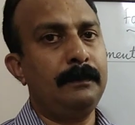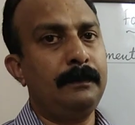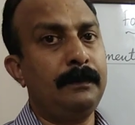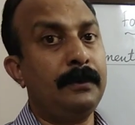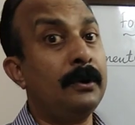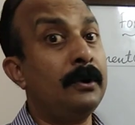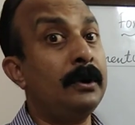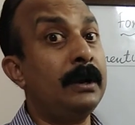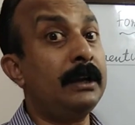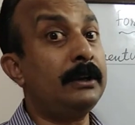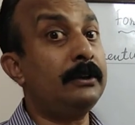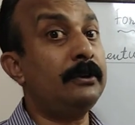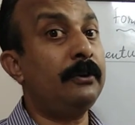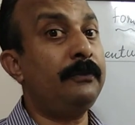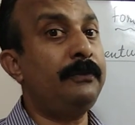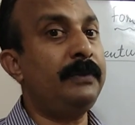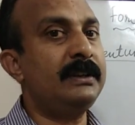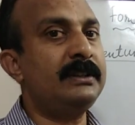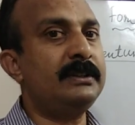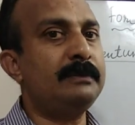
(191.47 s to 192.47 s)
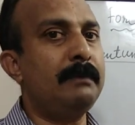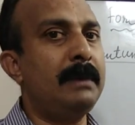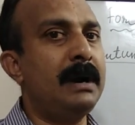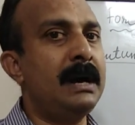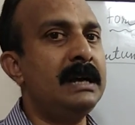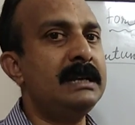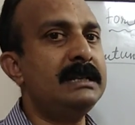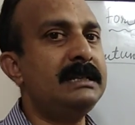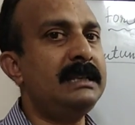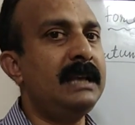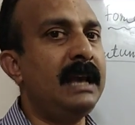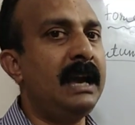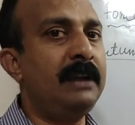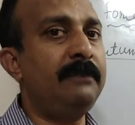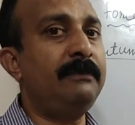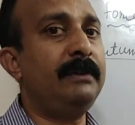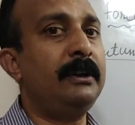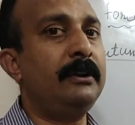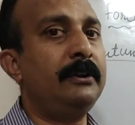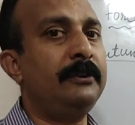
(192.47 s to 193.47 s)
Product of its mass
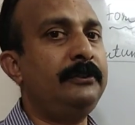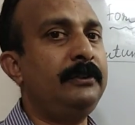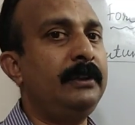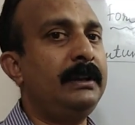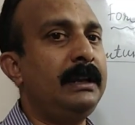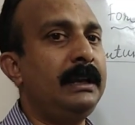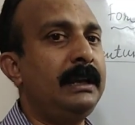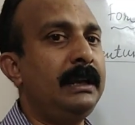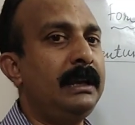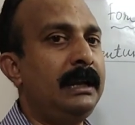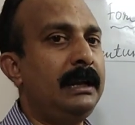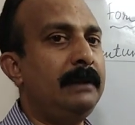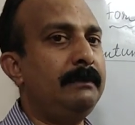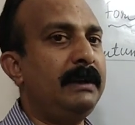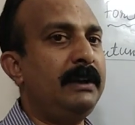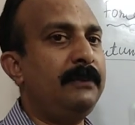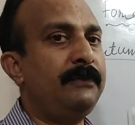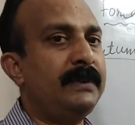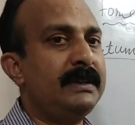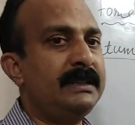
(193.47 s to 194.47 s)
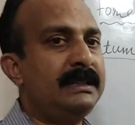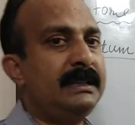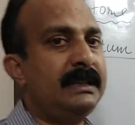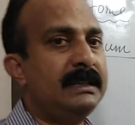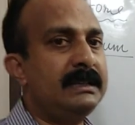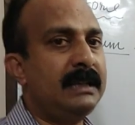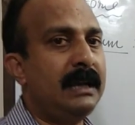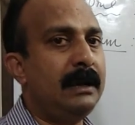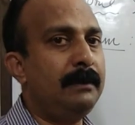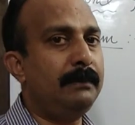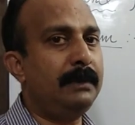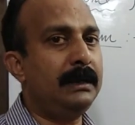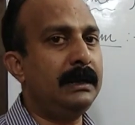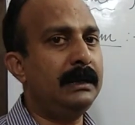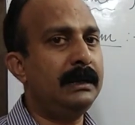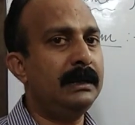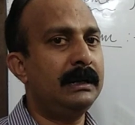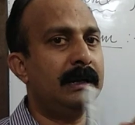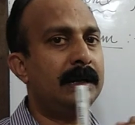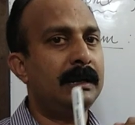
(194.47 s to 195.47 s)
and velocity. In my first
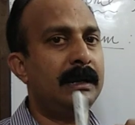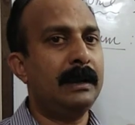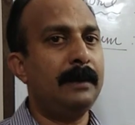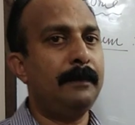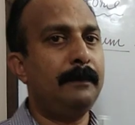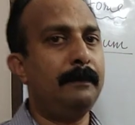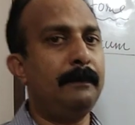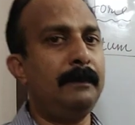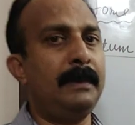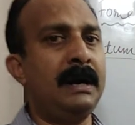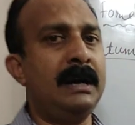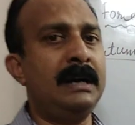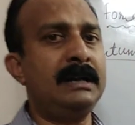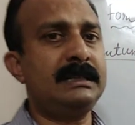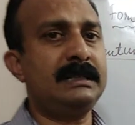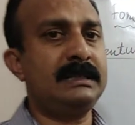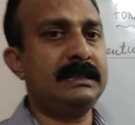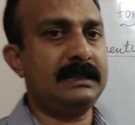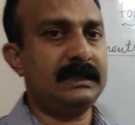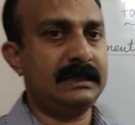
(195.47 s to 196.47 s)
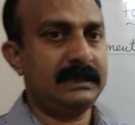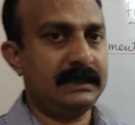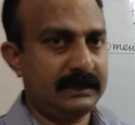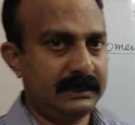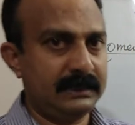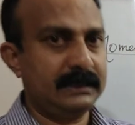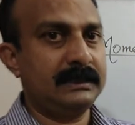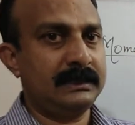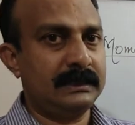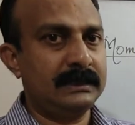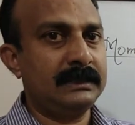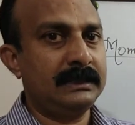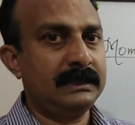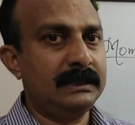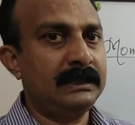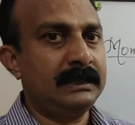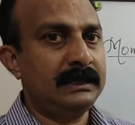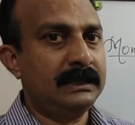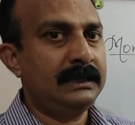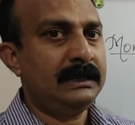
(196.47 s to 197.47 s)
example, mass
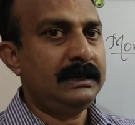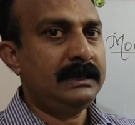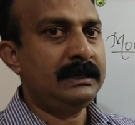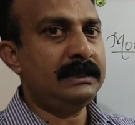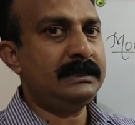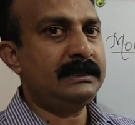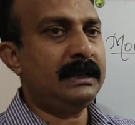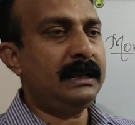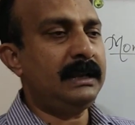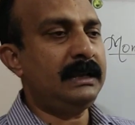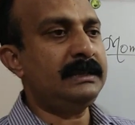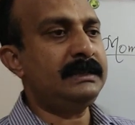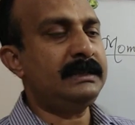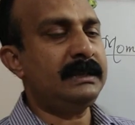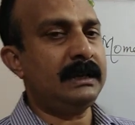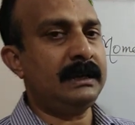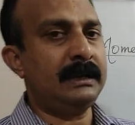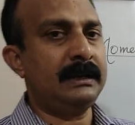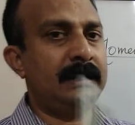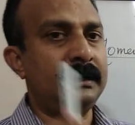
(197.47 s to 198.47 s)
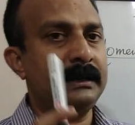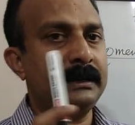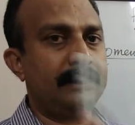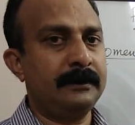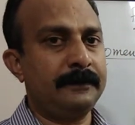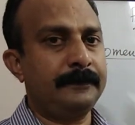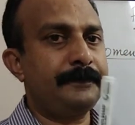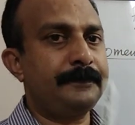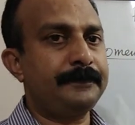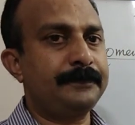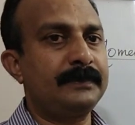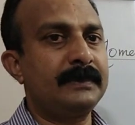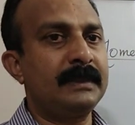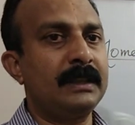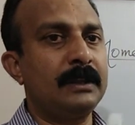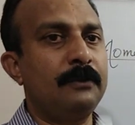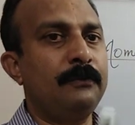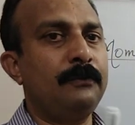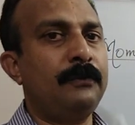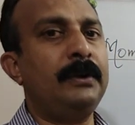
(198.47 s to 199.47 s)
is the reason
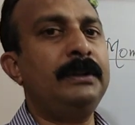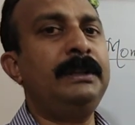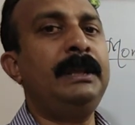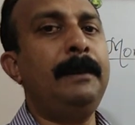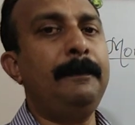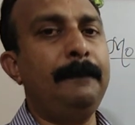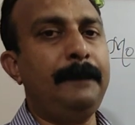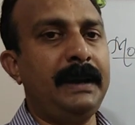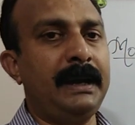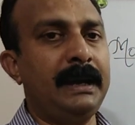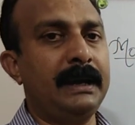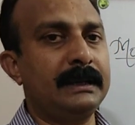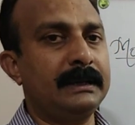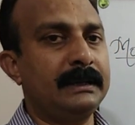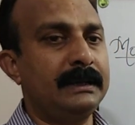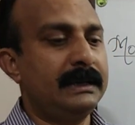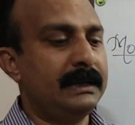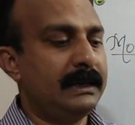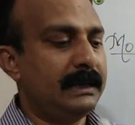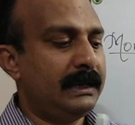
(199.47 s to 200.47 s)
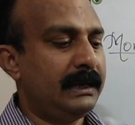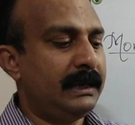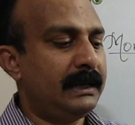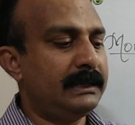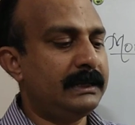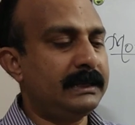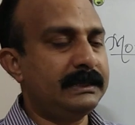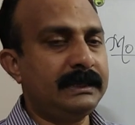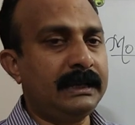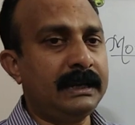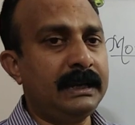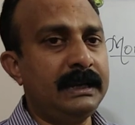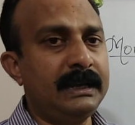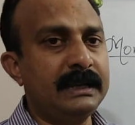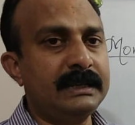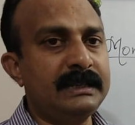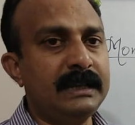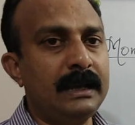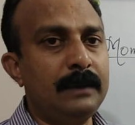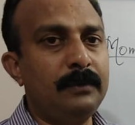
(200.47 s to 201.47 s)
for the impact. In the second
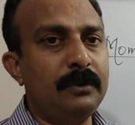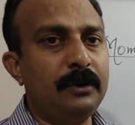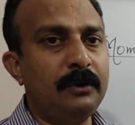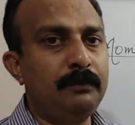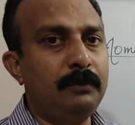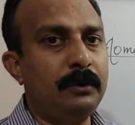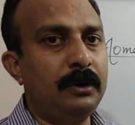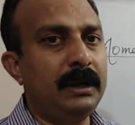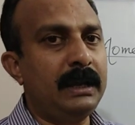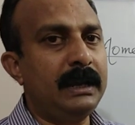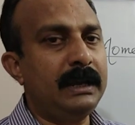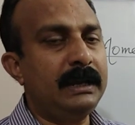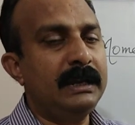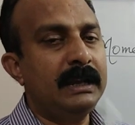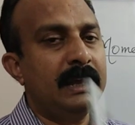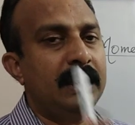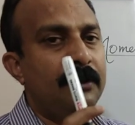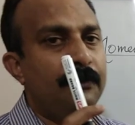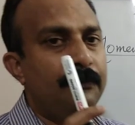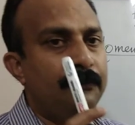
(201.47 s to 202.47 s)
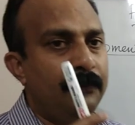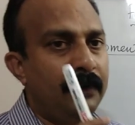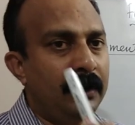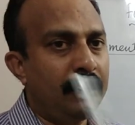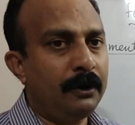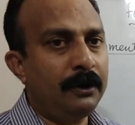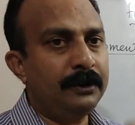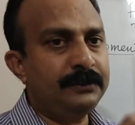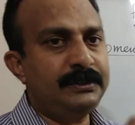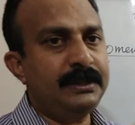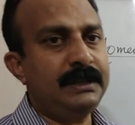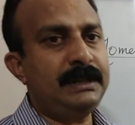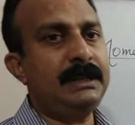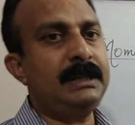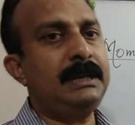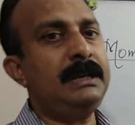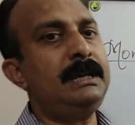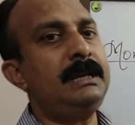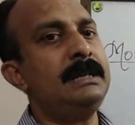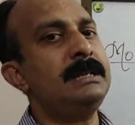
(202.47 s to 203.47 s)
example of bullet,
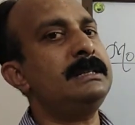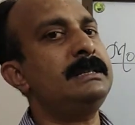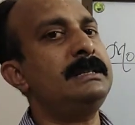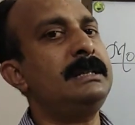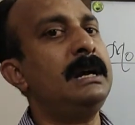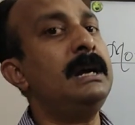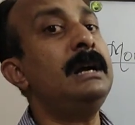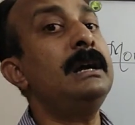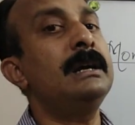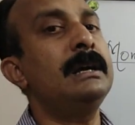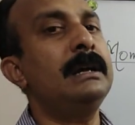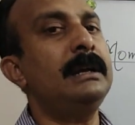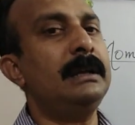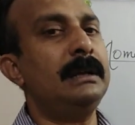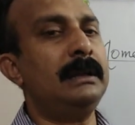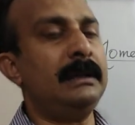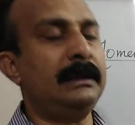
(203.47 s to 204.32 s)
velocity is the